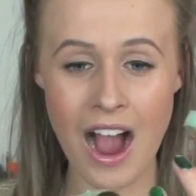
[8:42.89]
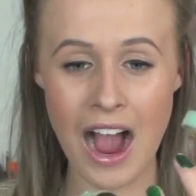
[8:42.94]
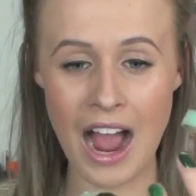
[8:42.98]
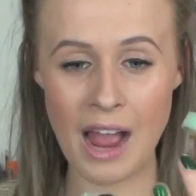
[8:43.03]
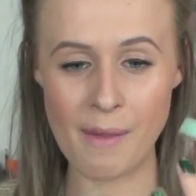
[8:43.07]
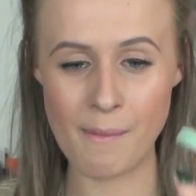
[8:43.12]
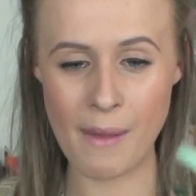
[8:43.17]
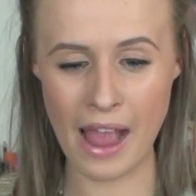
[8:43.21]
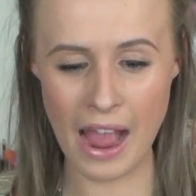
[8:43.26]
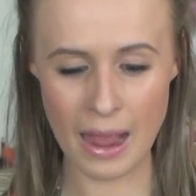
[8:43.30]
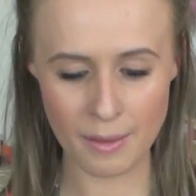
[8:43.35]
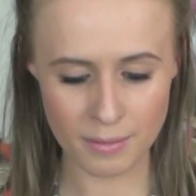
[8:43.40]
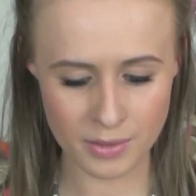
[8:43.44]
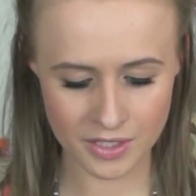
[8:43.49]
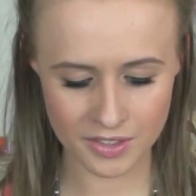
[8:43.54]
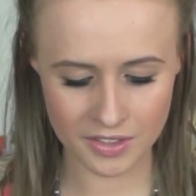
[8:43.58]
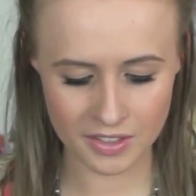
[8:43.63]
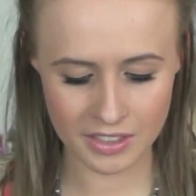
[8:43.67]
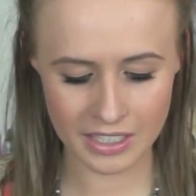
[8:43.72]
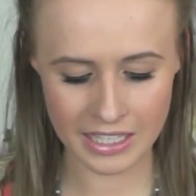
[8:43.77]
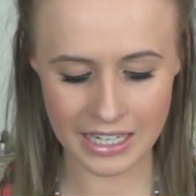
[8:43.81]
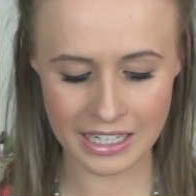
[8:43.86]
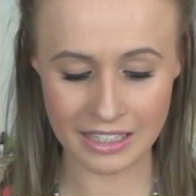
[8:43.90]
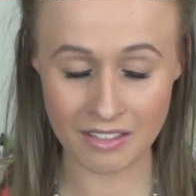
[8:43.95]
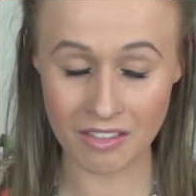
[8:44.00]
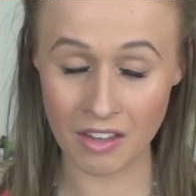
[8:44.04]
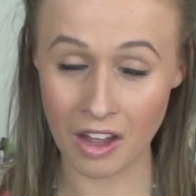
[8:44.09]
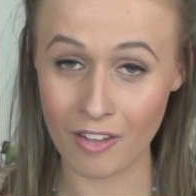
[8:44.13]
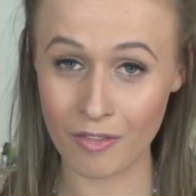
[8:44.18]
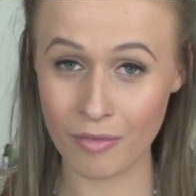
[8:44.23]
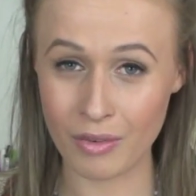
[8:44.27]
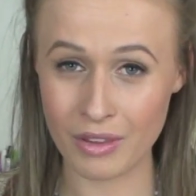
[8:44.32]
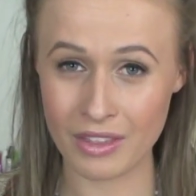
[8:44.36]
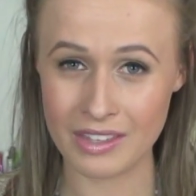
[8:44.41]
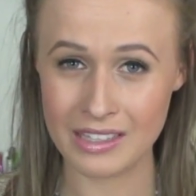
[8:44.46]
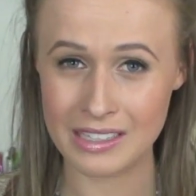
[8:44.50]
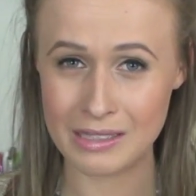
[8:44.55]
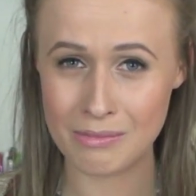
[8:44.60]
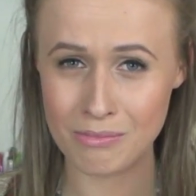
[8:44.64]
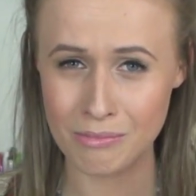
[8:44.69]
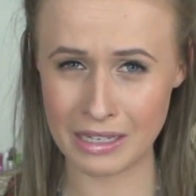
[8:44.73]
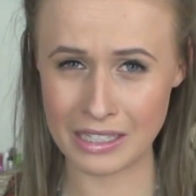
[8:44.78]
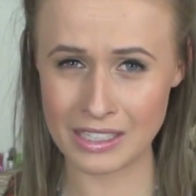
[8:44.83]
I'm absolutely in love with
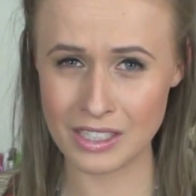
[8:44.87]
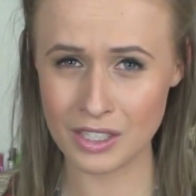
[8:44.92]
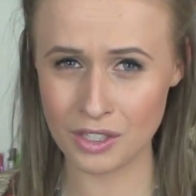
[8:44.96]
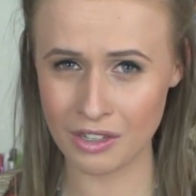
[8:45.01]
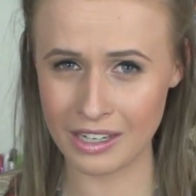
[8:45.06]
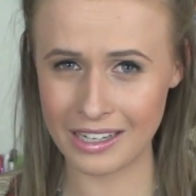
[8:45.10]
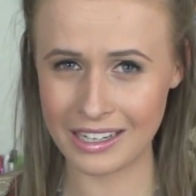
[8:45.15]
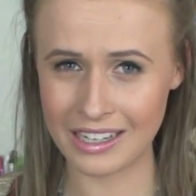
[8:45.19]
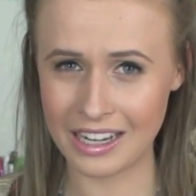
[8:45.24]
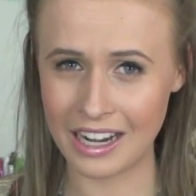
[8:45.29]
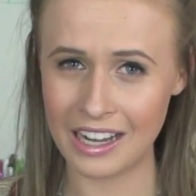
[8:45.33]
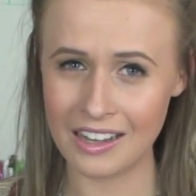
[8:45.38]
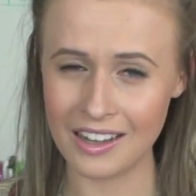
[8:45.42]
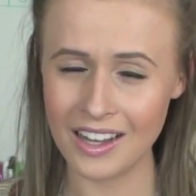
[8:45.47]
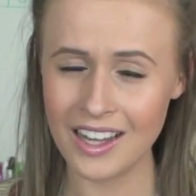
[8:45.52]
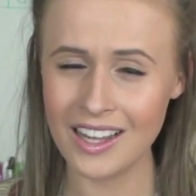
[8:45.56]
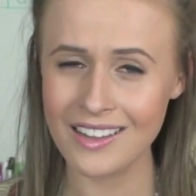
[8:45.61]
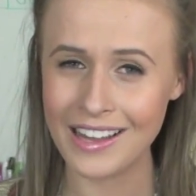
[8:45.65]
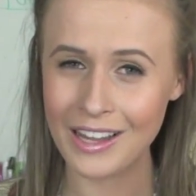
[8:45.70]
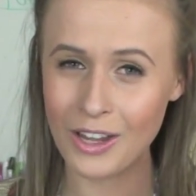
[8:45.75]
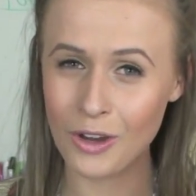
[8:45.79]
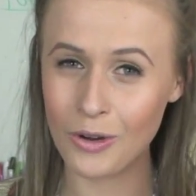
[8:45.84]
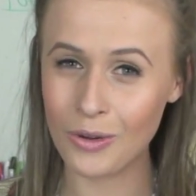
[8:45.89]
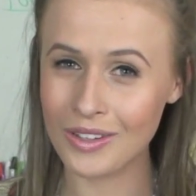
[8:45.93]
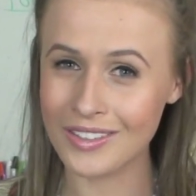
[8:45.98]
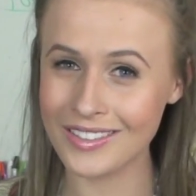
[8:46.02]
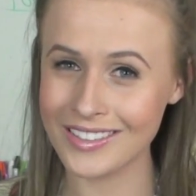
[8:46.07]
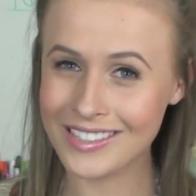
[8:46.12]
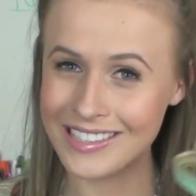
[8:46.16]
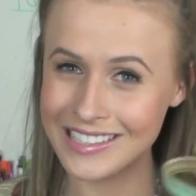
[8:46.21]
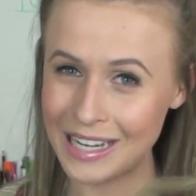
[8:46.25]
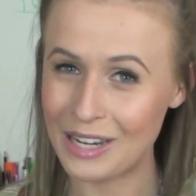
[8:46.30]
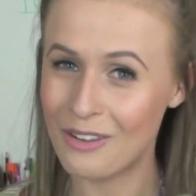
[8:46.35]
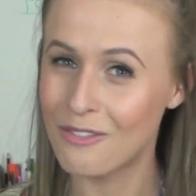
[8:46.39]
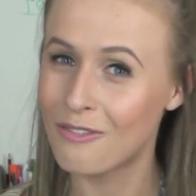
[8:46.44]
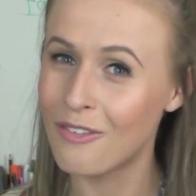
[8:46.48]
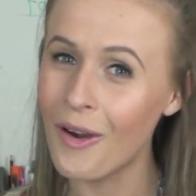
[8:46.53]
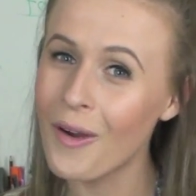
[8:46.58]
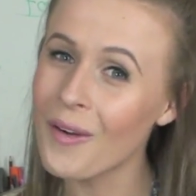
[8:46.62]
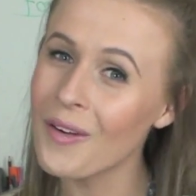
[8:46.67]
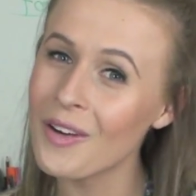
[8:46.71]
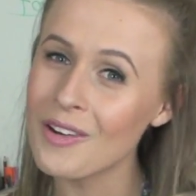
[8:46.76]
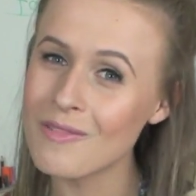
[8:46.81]
this mint green colour. They call it
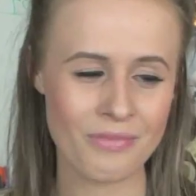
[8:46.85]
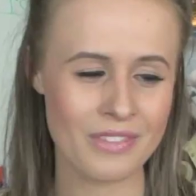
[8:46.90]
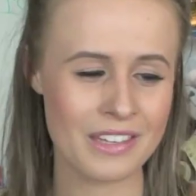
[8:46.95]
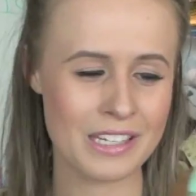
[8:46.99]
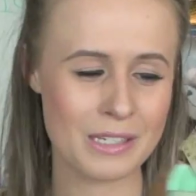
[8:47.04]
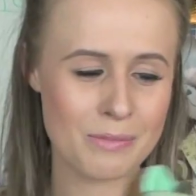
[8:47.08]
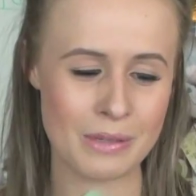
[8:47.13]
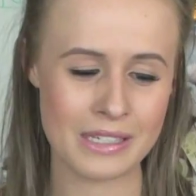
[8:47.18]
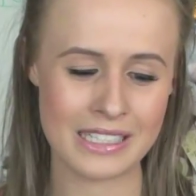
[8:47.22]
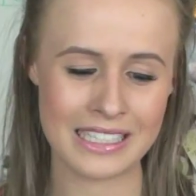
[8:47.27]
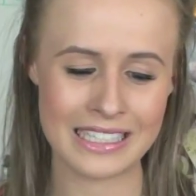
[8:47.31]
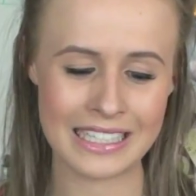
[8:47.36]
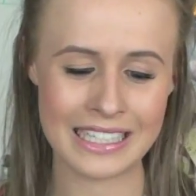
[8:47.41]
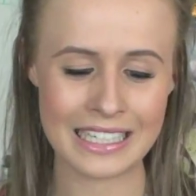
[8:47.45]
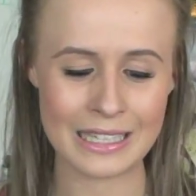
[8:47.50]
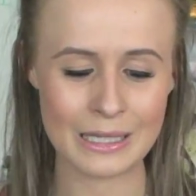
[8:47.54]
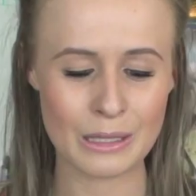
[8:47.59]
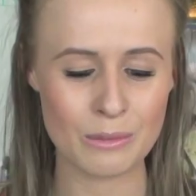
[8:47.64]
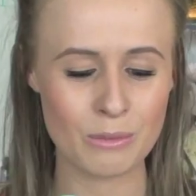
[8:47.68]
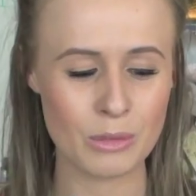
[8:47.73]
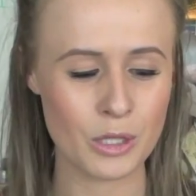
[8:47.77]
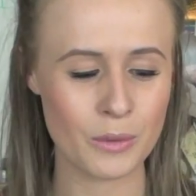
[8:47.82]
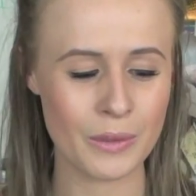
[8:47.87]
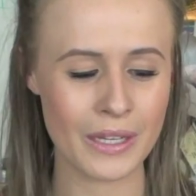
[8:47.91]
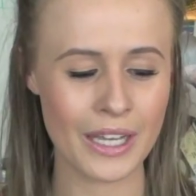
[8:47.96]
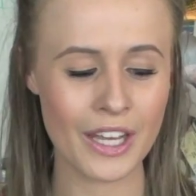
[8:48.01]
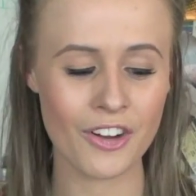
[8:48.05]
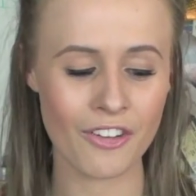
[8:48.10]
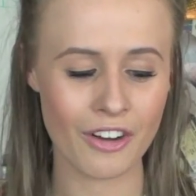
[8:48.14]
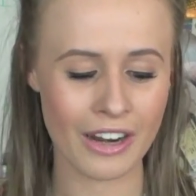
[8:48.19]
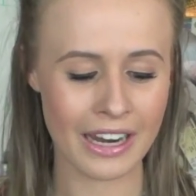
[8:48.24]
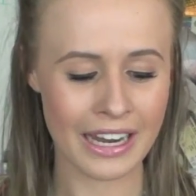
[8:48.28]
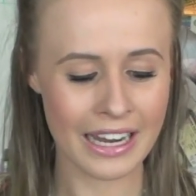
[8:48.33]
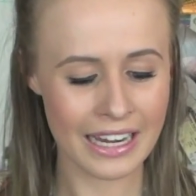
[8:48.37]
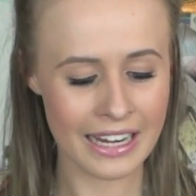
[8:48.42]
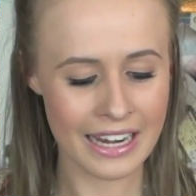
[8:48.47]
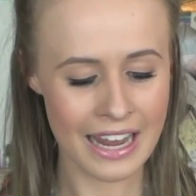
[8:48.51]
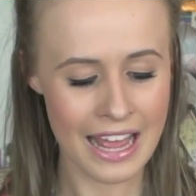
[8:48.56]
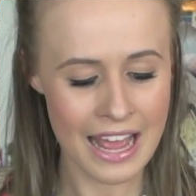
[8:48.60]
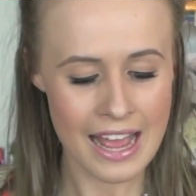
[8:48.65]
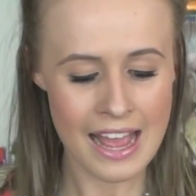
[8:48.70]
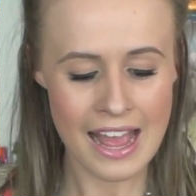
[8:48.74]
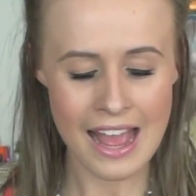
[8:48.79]
seafoam, this particular bluey
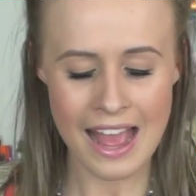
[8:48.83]
green.